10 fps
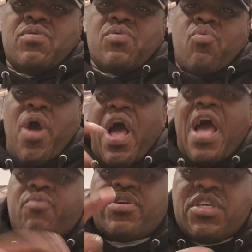Why
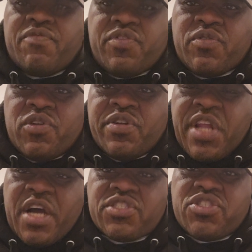I would give the
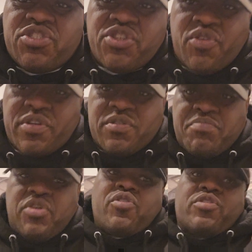nod to Jordan.
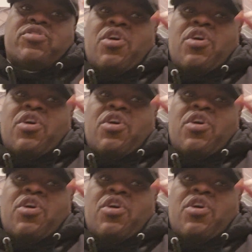Because